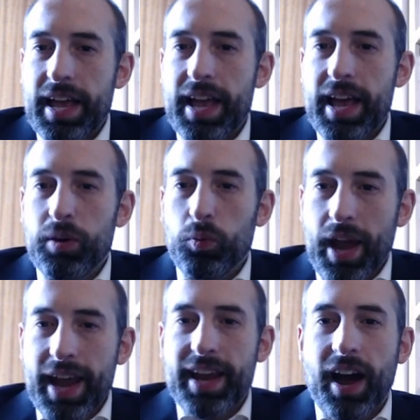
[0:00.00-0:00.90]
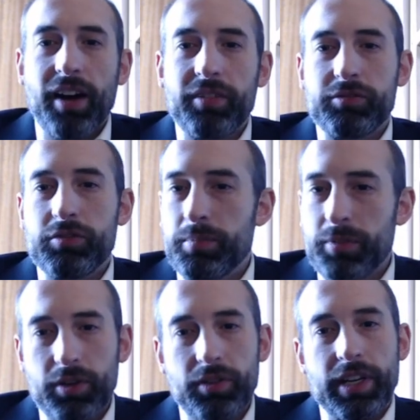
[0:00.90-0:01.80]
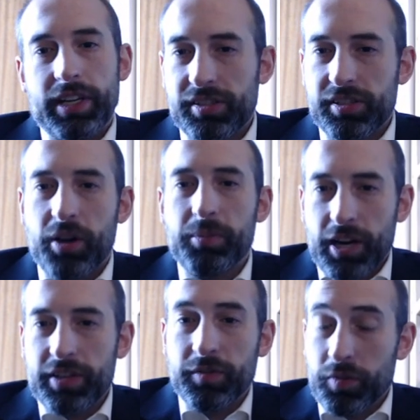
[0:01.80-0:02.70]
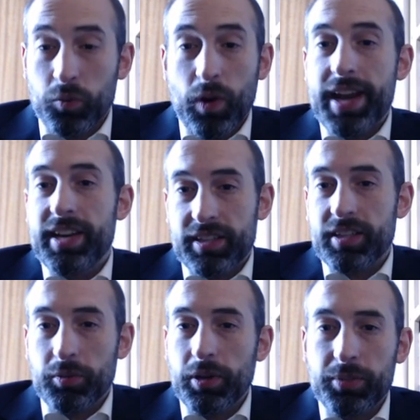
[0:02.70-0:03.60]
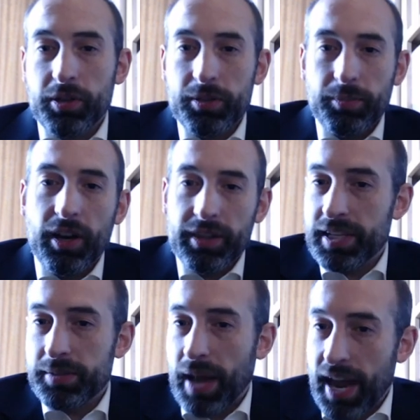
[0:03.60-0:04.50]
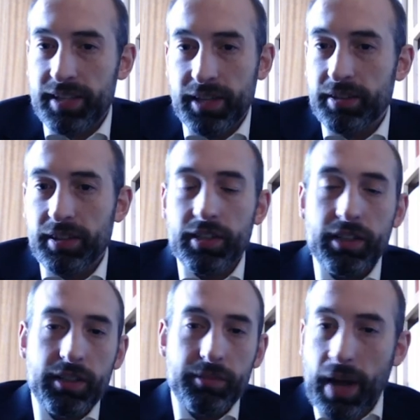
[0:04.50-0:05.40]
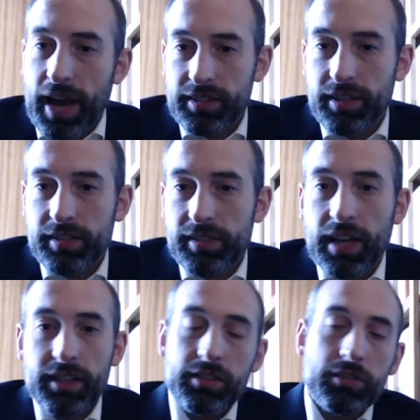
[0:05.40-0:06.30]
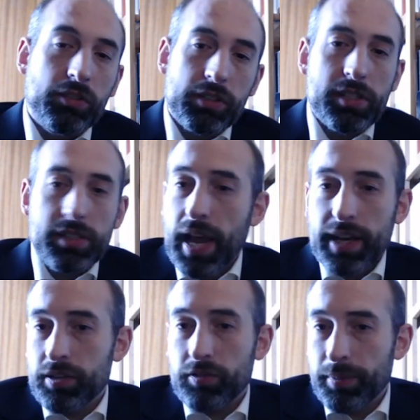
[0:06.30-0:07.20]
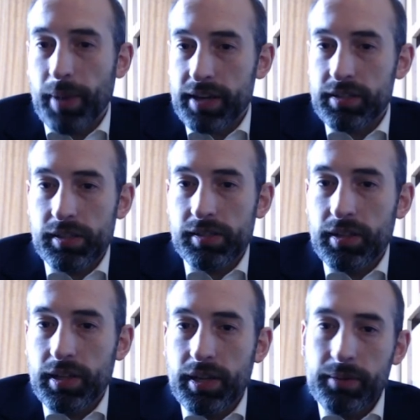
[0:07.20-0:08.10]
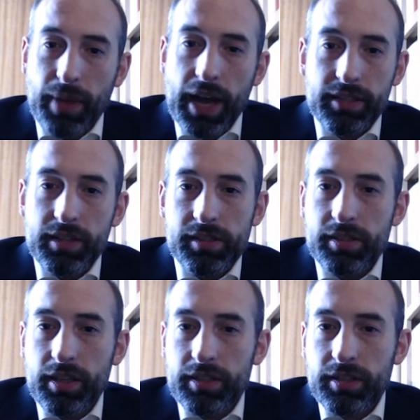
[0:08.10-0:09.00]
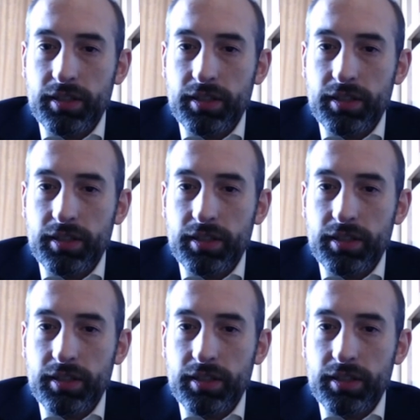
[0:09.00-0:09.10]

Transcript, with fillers: a way of removing so much of the weight that we put upon these petty matters and or just secondary matters matters that